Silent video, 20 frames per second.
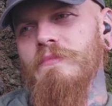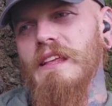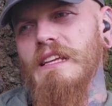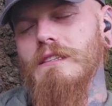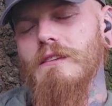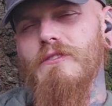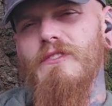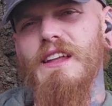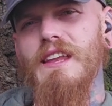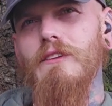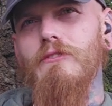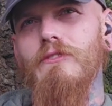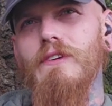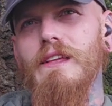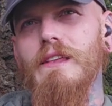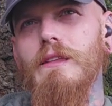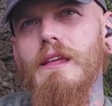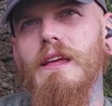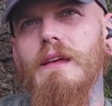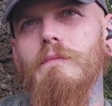So, if
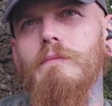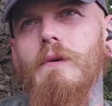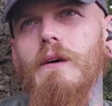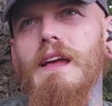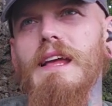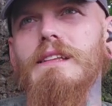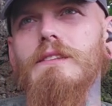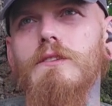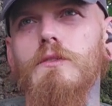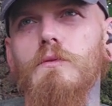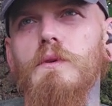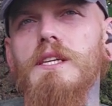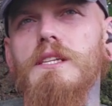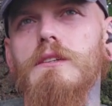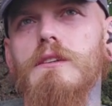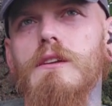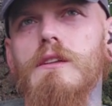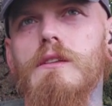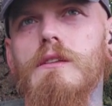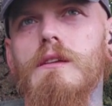anything, my
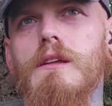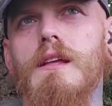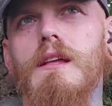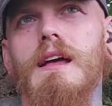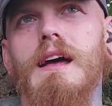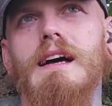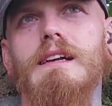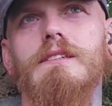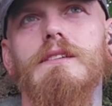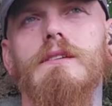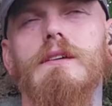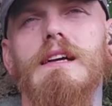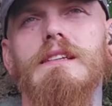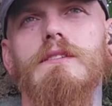intuition as a,